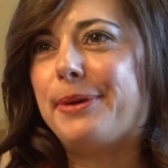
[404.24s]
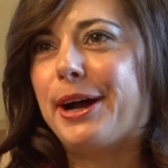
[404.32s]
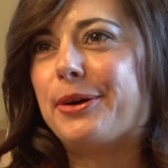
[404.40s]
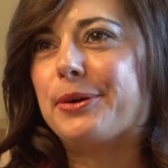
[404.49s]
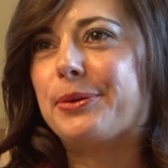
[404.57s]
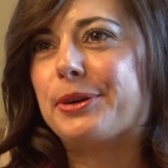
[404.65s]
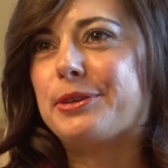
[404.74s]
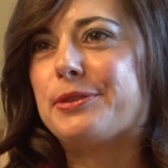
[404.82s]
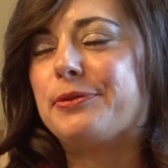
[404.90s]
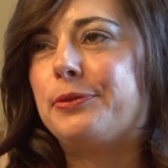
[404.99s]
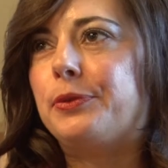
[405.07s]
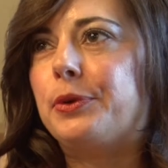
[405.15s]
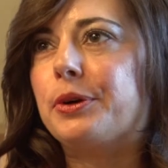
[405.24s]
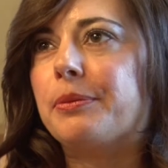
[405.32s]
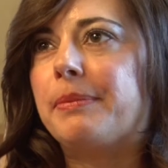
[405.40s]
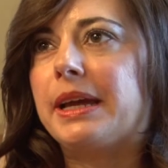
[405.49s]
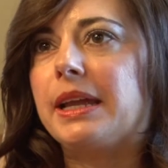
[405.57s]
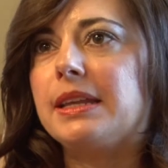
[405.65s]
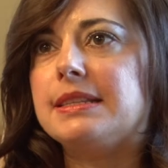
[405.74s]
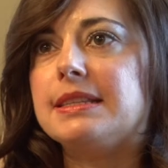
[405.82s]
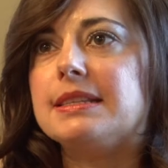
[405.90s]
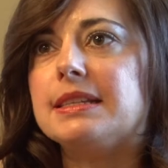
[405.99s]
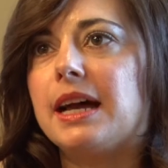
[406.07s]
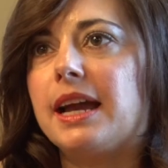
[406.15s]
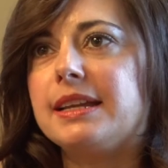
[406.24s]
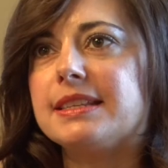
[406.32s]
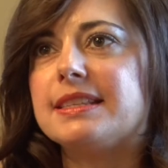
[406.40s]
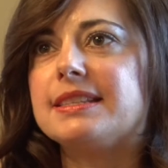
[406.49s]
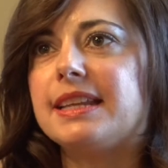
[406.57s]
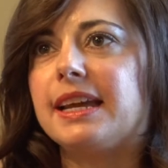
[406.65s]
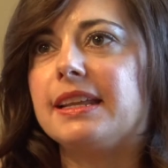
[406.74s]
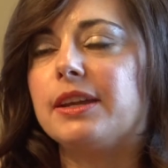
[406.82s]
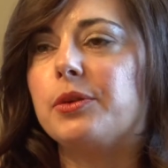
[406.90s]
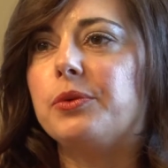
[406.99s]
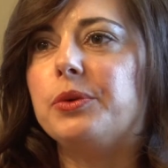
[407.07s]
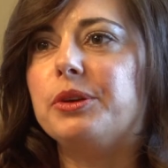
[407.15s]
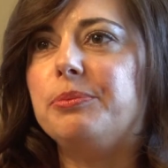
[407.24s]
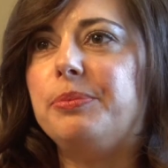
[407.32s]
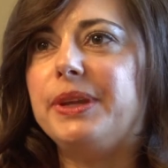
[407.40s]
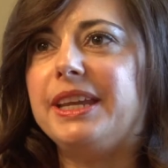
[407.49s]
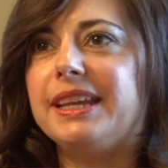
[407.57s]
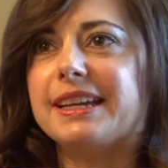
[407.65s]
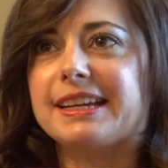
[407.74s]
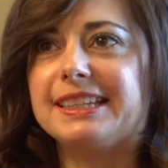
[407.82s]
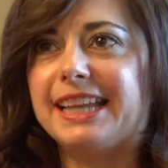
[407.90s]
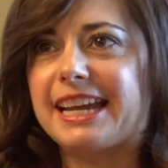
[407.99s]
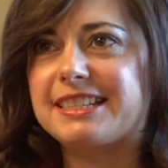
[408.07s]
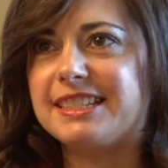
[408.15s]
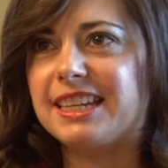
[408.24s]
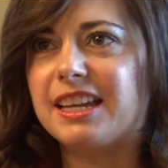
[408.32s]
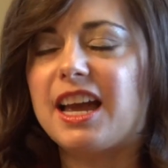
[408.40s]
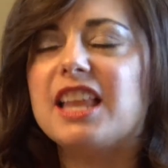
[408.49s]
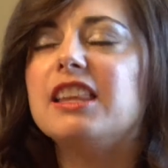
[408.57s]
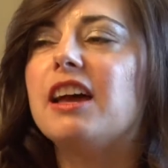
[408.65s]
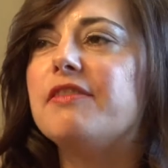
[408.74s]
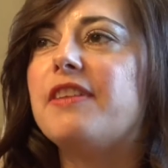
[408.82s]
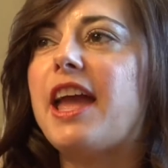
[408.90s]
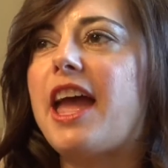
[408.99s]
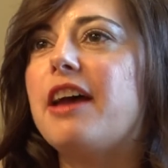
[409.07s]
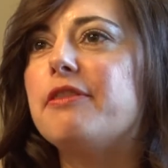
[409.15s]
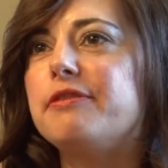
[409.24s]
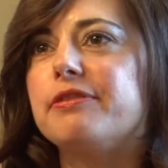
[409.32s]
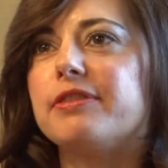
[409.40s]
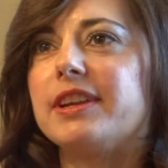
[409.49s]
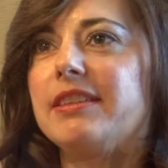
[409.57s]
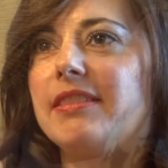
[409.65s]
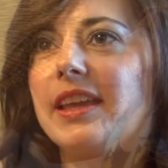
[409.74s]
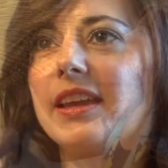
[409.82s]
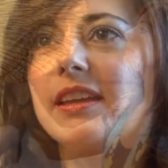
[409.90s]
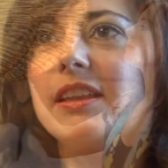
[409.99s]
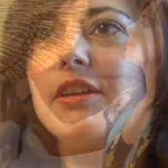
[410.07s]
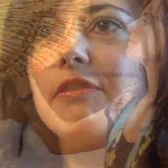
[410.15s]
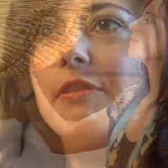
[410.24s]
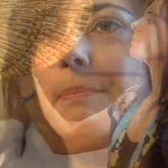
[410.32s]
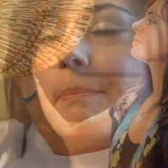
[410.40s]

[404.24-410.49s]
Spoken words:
power words for my design aesthetic would be eclectic. I love everything. I love